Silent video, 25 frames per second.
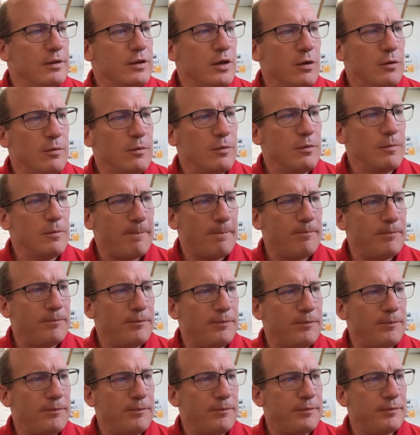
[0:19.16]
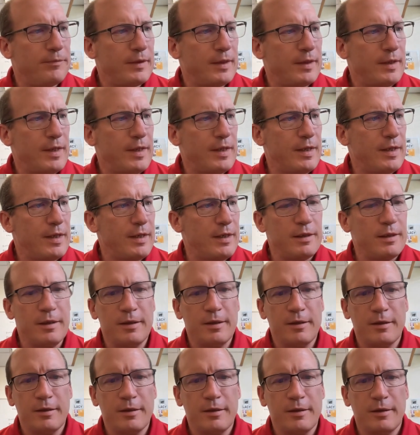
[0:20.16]
So
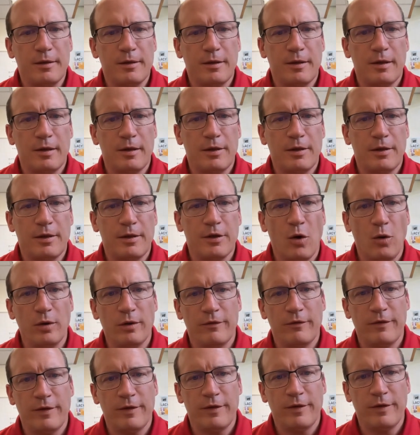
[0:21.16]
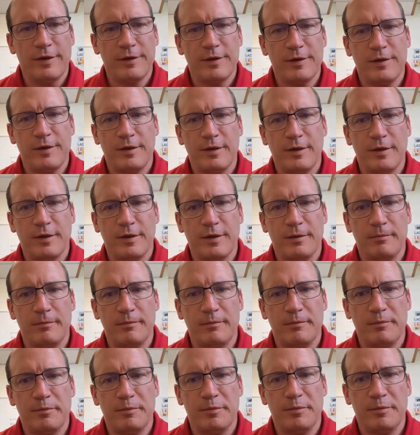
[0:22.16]
the, the goal of this is to
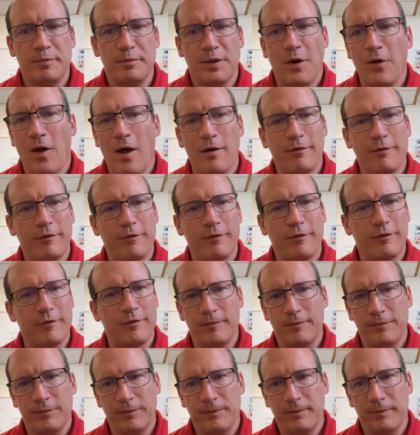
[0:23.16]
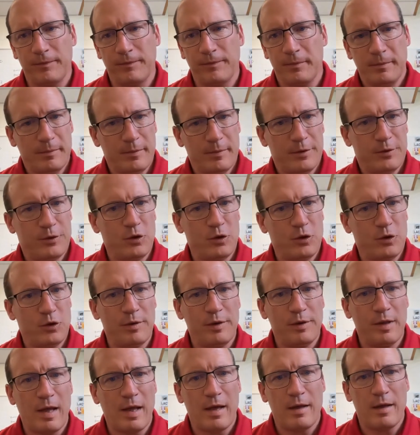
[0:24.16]
start off
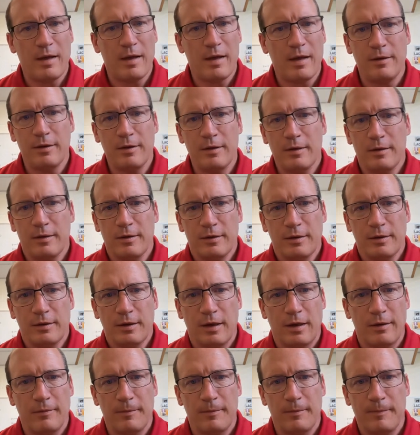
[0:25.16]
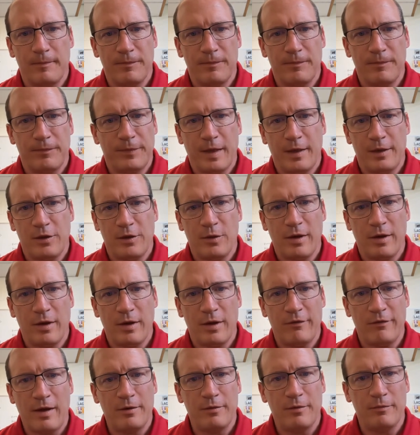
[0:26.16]
assuming that, uh, that you
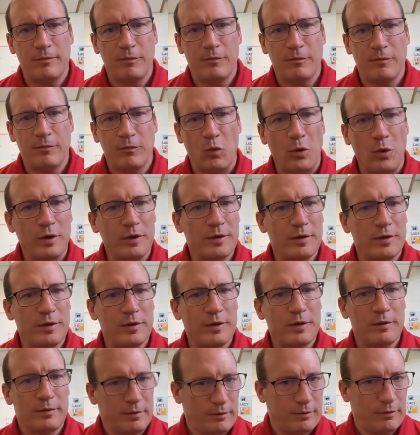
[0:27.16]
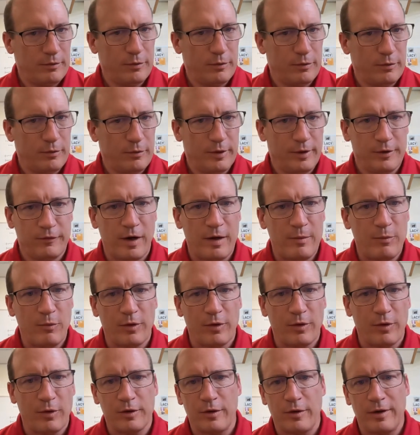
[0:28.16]
have not worked with this
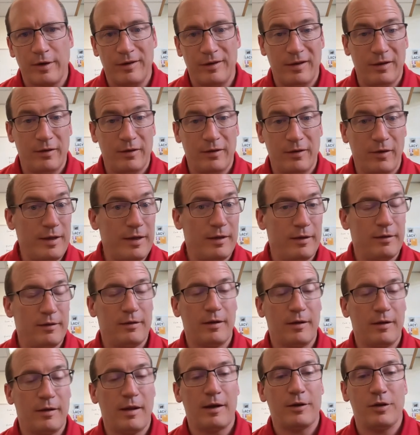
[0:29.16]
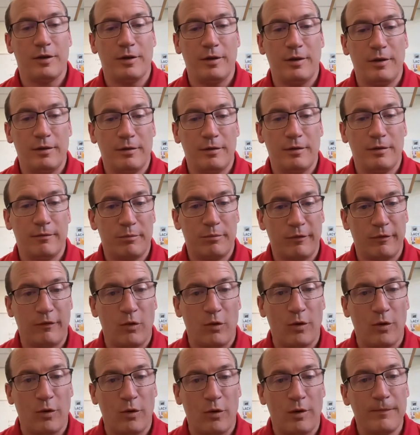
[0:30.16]
framework or anything like it actually
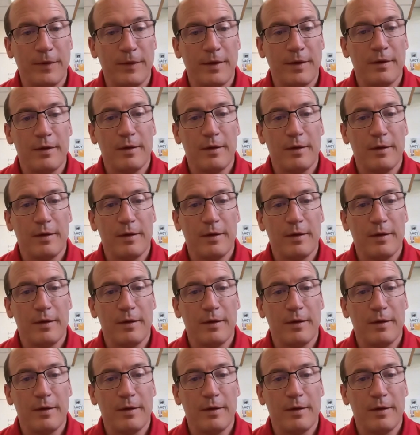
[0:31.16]
before